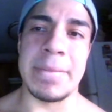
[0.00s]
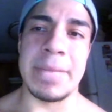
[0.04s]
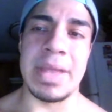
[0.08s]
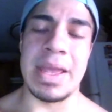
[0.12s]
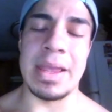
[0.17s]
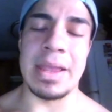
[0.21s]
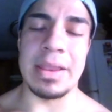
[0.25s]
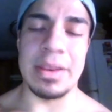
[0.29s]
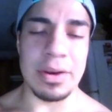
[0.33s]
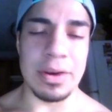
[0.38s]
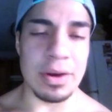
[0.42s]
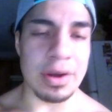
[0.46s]

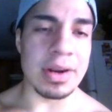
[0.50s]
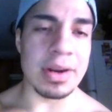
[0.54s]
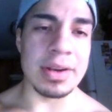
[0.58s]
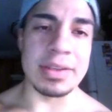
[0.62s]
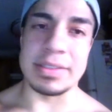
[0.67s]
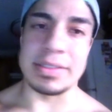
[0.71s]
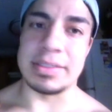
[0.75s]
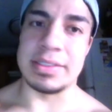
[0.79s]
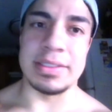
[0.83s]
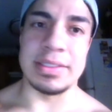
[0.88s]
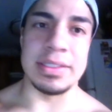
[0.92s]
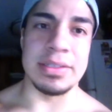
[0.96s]
and you're gonna
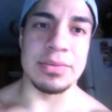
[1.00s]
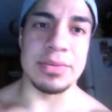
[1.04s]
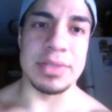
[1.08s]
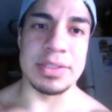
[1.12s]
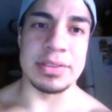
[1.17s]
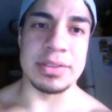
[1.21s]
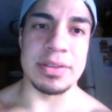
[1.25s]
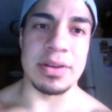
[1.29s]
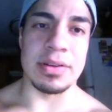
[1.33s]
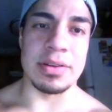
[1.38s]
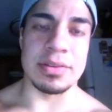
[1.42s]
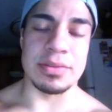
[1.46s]
see
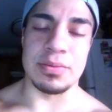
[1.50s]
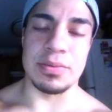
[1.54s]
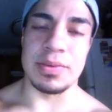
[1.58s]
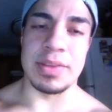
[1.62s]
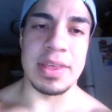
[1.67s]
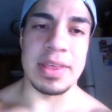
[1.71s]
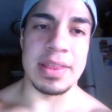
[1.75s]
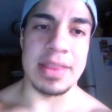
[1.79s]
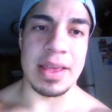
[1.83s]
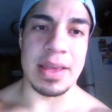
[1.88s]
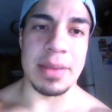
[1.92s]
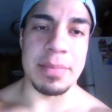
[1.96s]
results
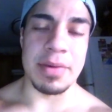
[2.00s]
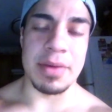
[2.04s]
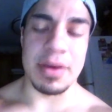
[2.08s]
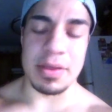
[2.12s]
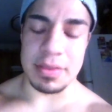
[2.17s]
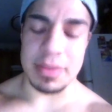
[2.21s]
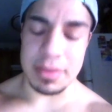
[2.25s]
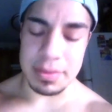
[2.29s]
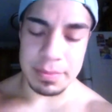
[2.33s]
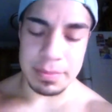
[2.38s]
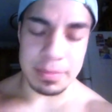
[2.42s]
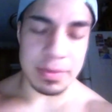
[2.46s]
within that
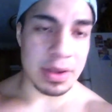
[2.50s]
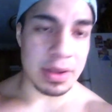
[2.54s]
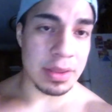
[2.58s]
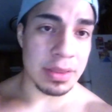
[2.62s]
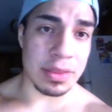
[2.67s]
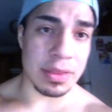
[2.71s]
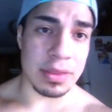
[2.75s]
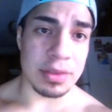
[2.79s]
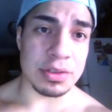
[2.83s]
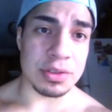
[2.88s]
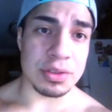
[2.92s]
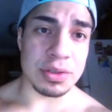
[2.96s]

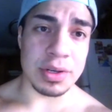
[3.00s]
month.